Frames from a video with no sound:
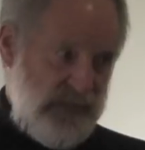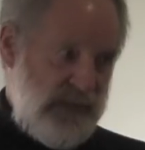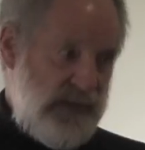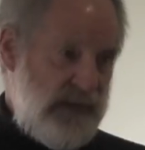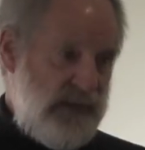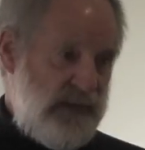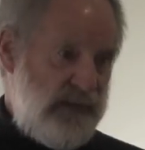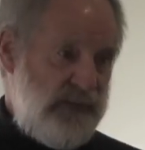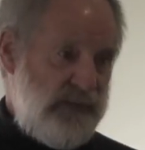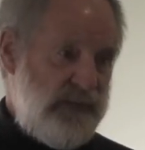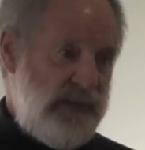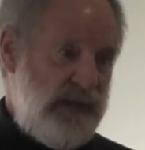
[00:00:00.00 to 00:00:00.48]

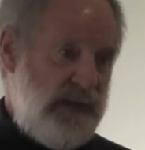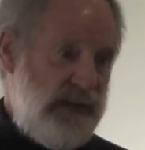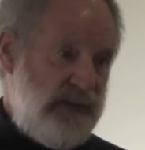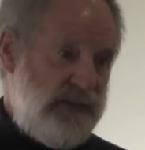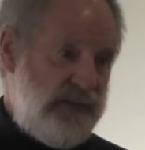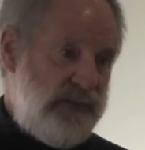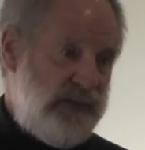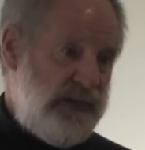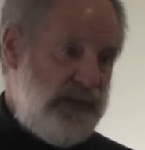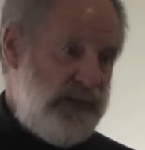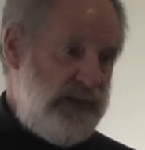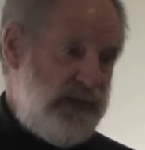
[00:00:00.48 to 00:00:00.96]
out, out
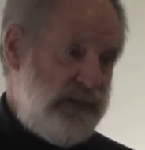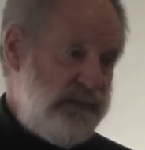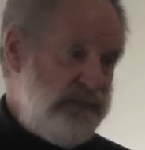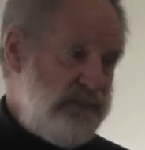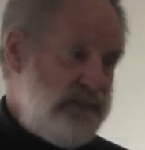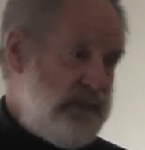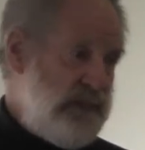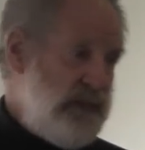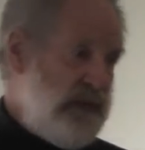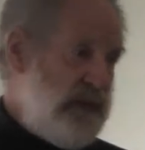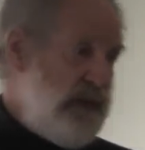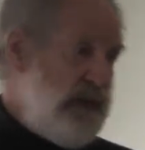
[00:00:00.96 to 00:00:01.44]
of
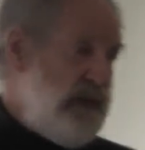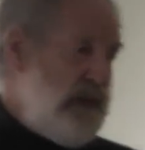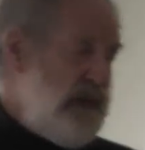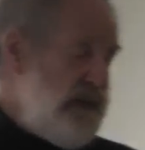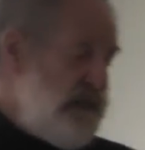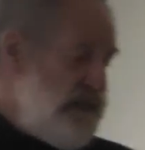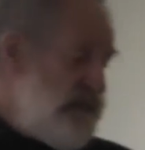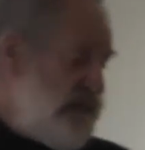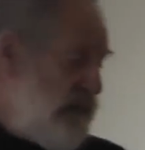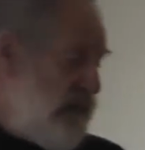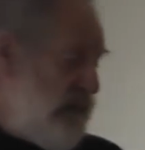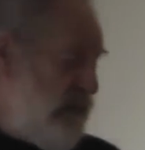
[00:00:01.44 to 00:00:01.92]
skiing.
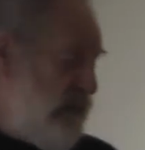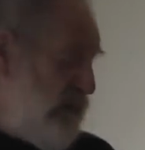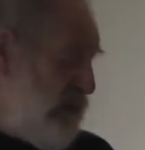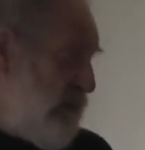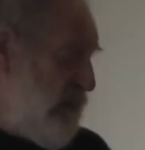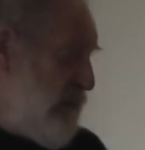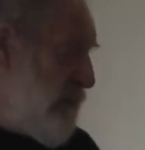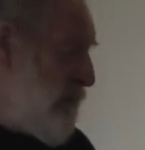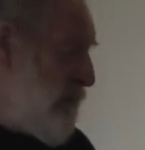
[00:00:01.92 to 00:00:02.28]
So,